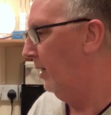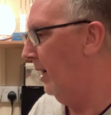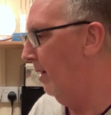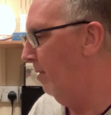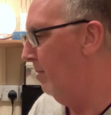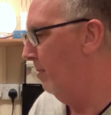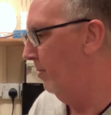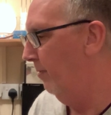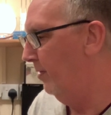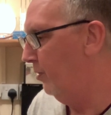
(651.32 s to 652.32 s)
can't
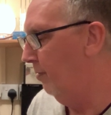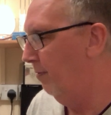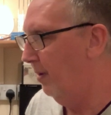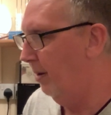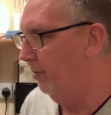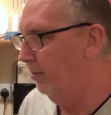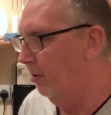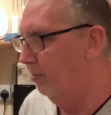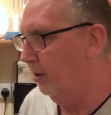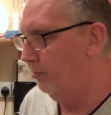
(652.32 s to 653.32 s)
remember if this one flowered or not.
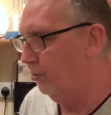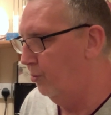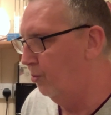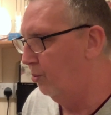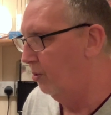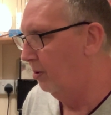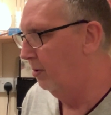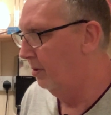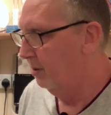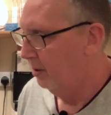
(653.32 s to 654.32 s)
I'm not sure.
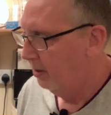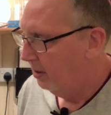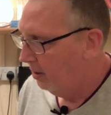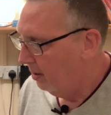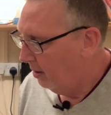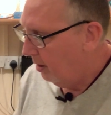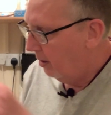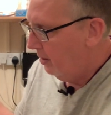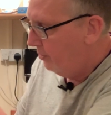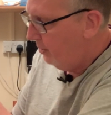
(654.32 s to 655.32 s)

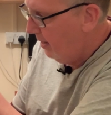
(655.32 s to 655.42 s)
Yes, it